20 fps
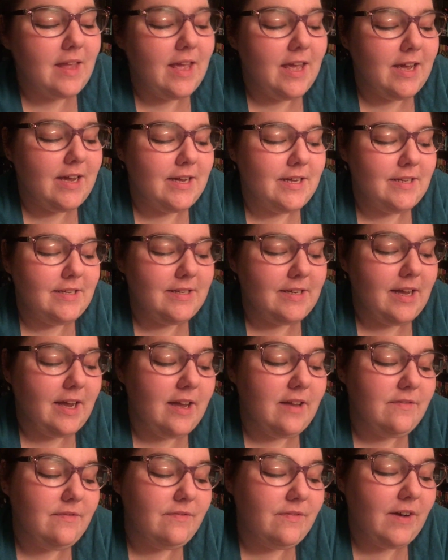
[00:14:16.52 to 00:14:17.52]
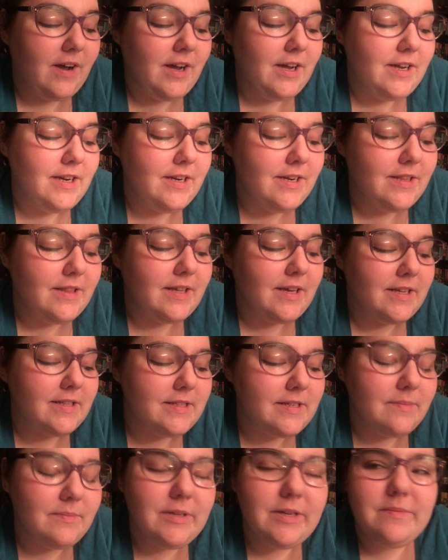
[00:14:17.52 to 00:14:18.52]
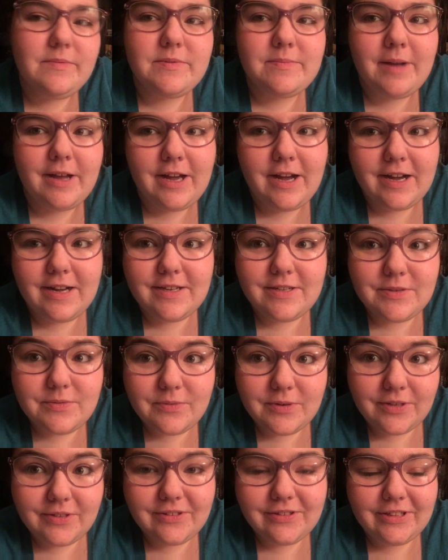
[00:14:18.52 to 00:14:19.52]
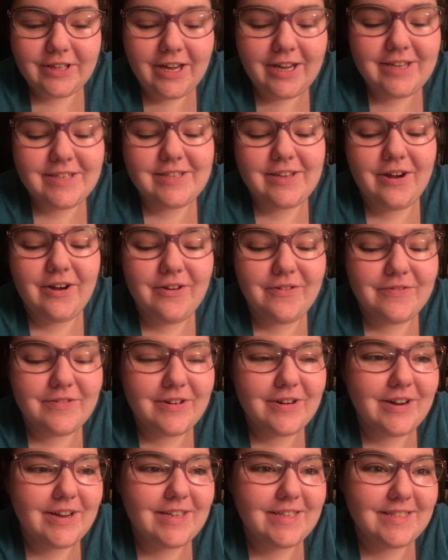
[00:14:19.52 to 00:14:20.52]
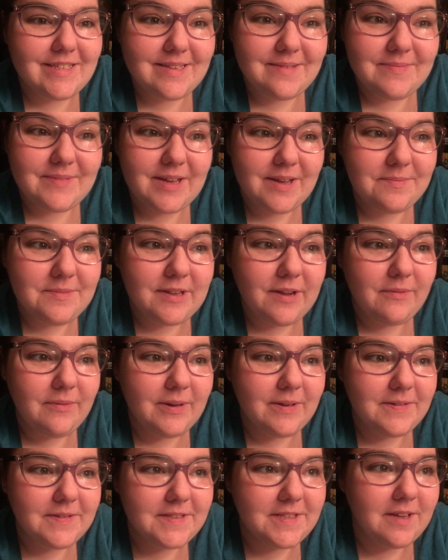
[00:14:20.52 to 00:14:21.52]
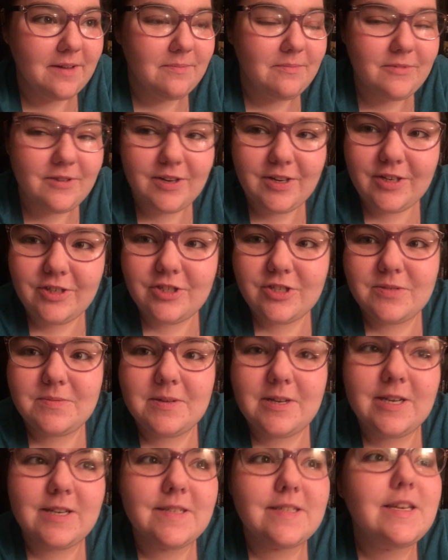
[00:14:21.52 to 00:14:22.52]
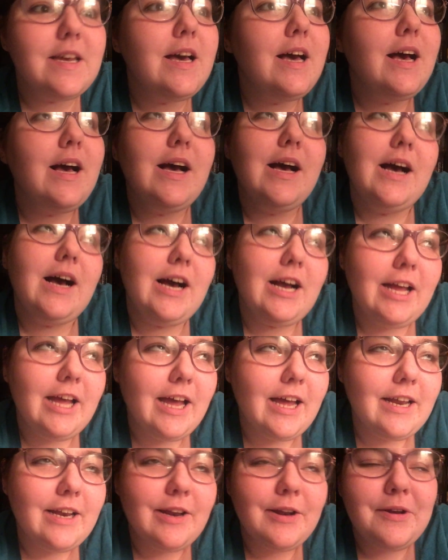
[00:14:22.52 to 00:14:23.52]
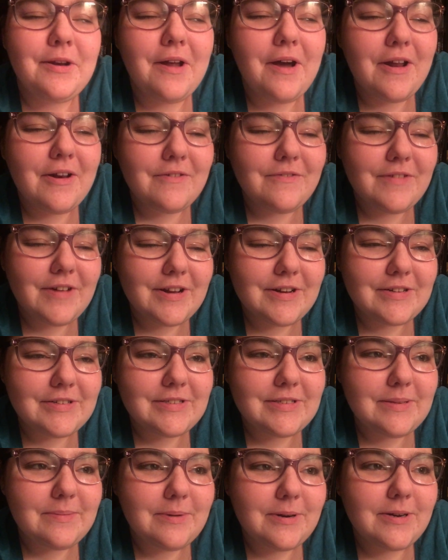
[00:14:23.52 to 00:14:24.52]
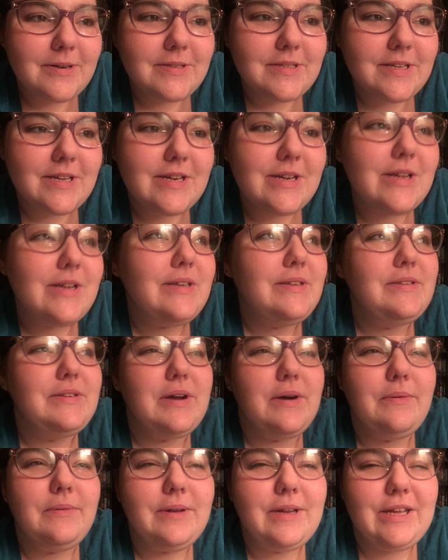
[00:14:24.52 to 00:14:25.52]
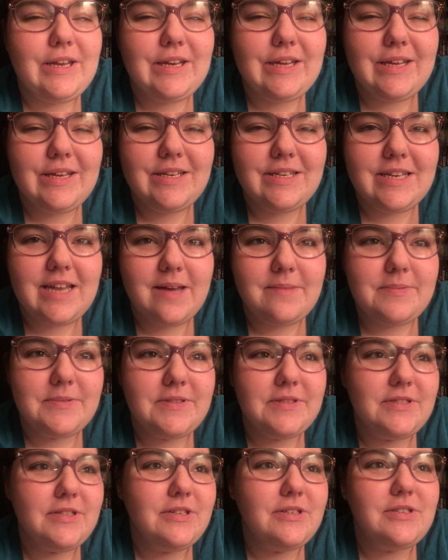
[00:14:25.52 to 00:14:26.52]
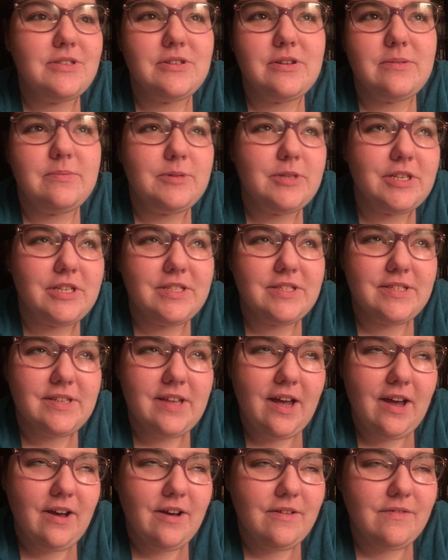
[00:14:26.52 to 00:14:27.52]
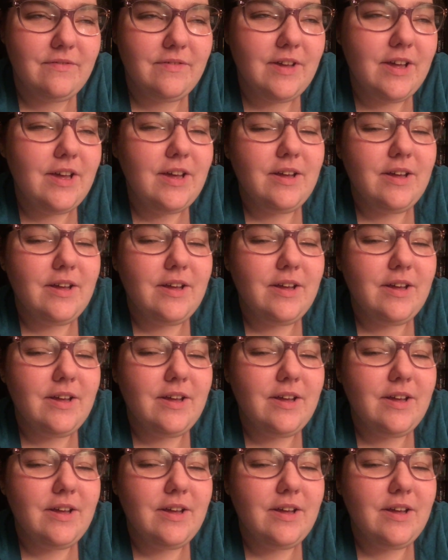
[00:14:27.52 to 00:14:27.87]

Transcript: And I find that sometimes my eyes will glaze over and sometimes I will skim read just because, again, not a fantasy person, don't need in-depth descriptions of